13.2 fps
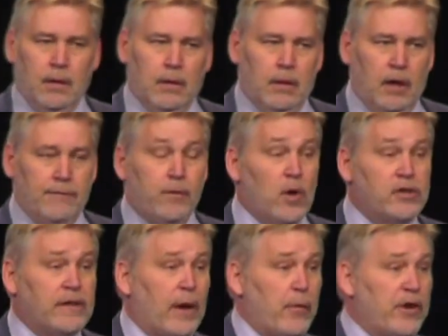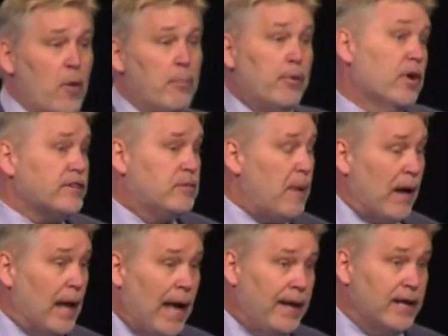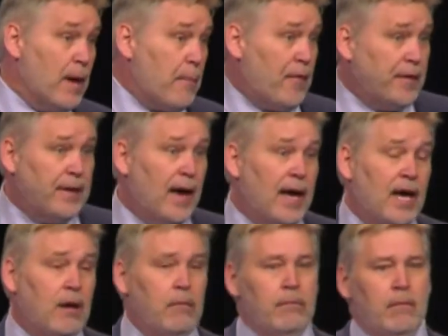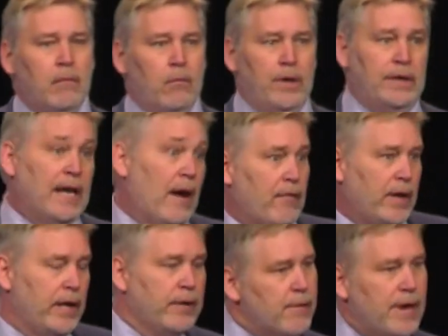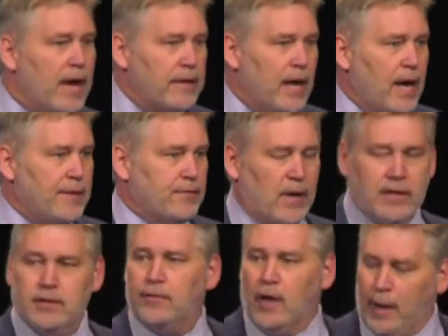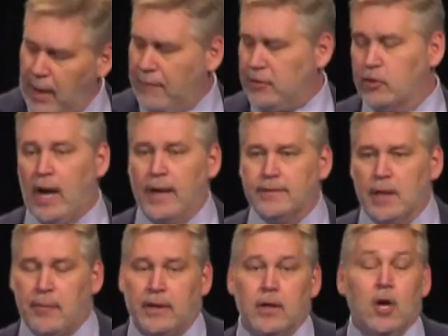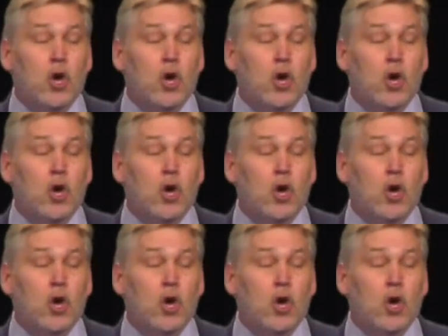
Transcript: Unfortunately, there were no books about lining up at the time. We didn't have the internet yet, so I just thought I'm gonna have to try something.